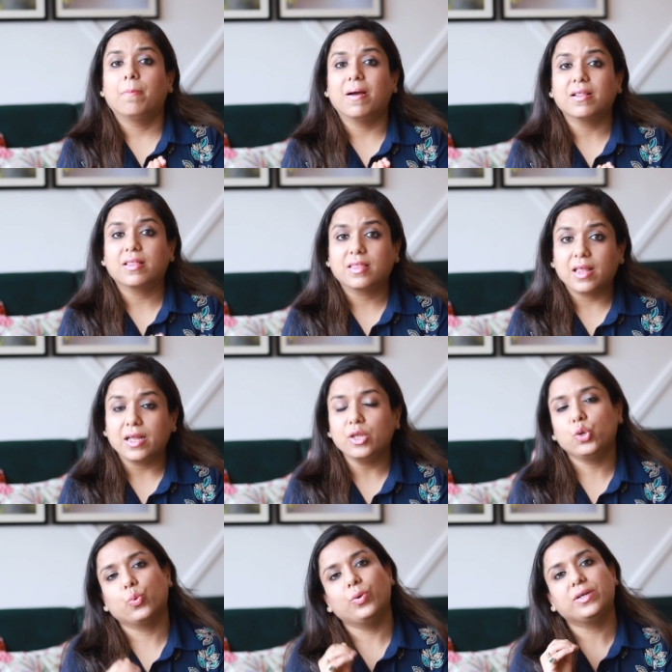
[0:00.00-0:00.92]
but
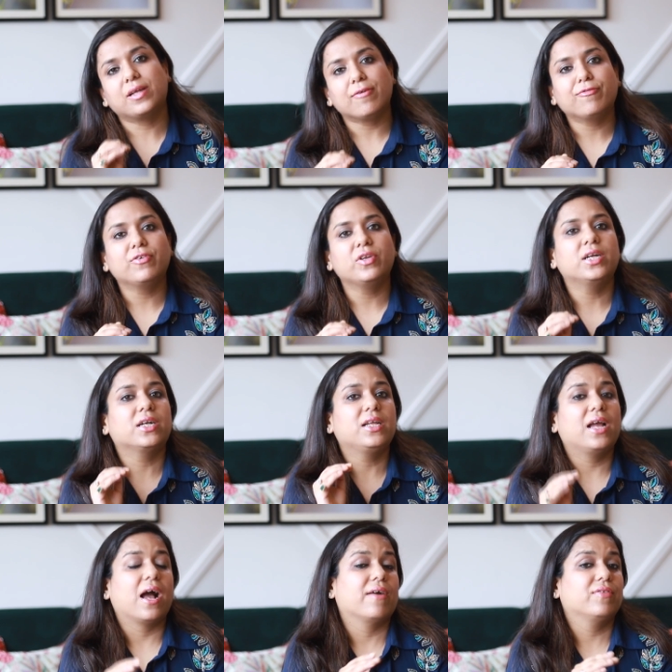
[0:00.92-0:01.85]
then you will
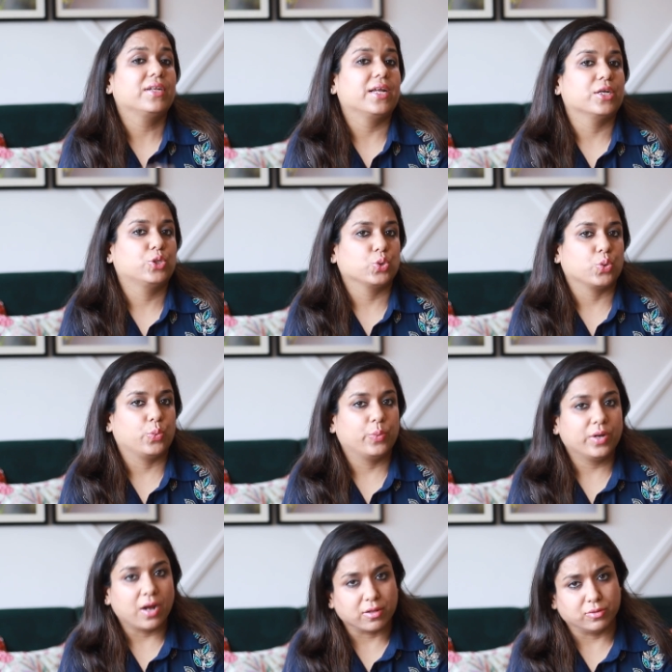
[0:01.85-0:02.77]
definitely have an edge
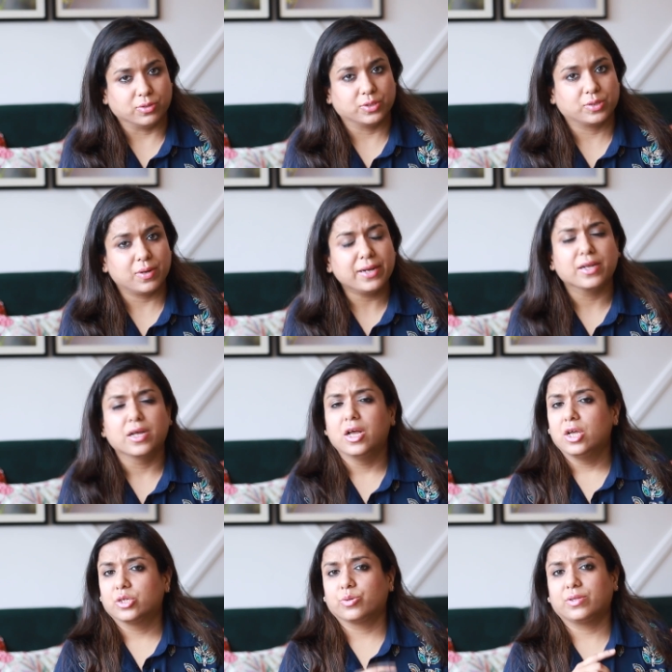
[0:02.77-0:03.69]
over others,
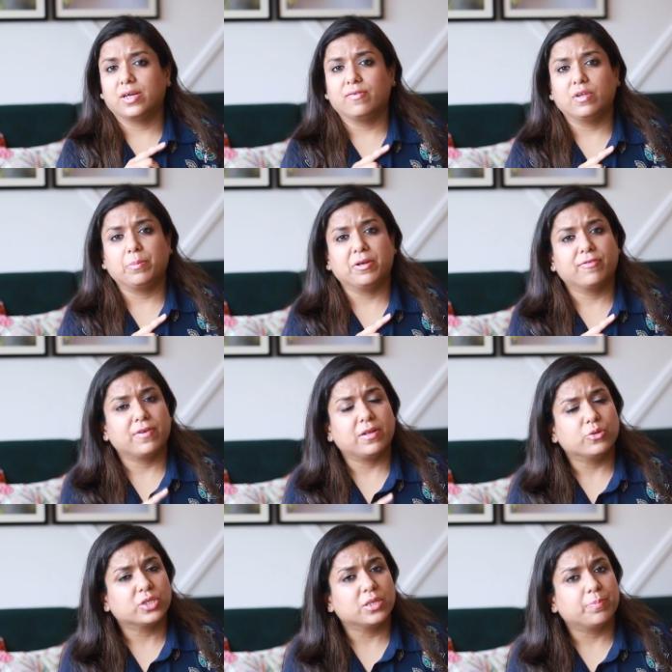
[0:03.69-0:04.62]
right? So there will be a
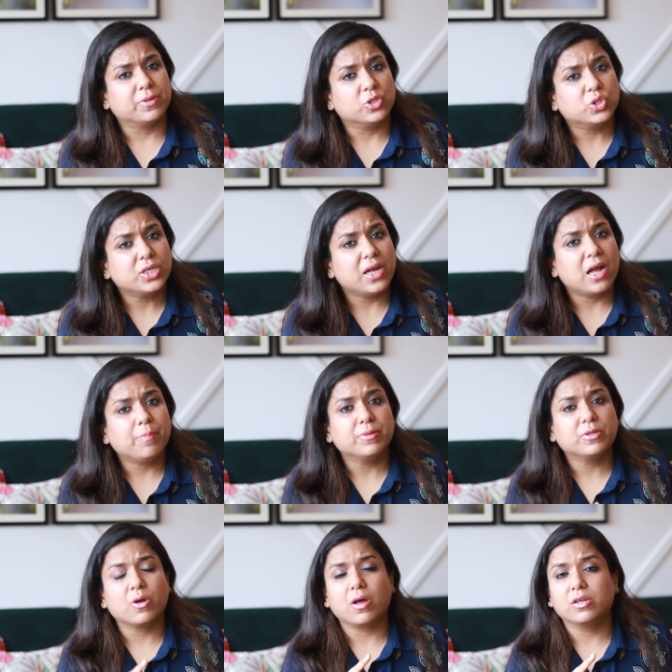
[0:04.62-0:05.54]
fellowship in G I
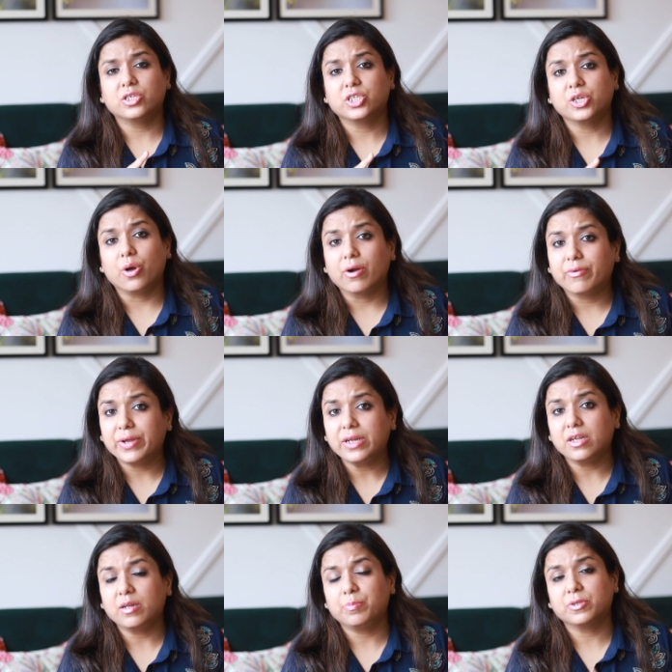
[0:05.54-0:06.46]
pathology or
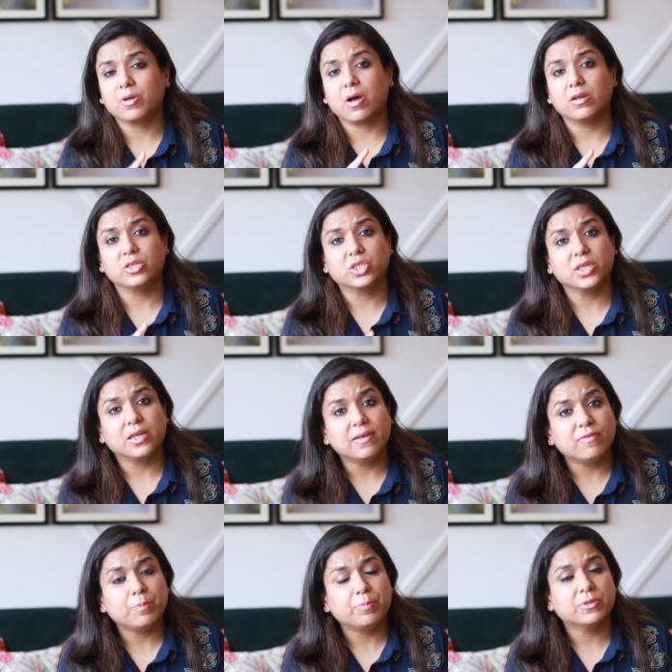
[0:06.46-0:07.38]
renal pathology,
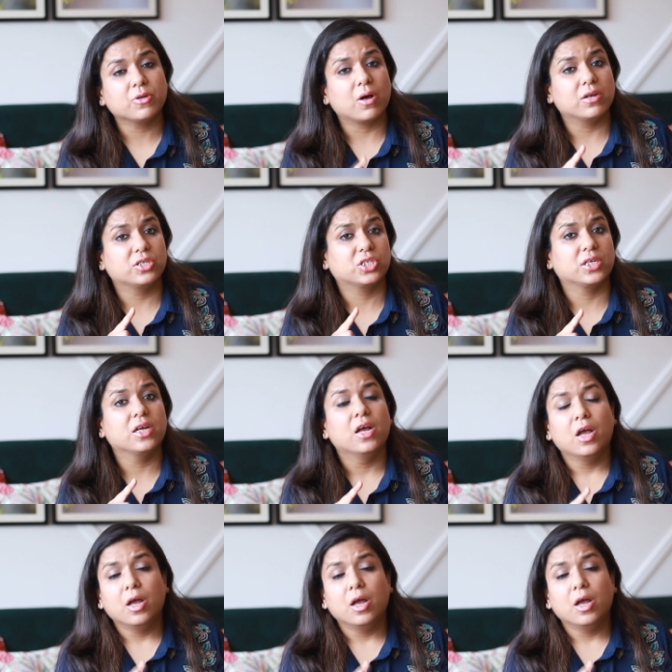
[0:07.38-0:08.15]
liver pathology,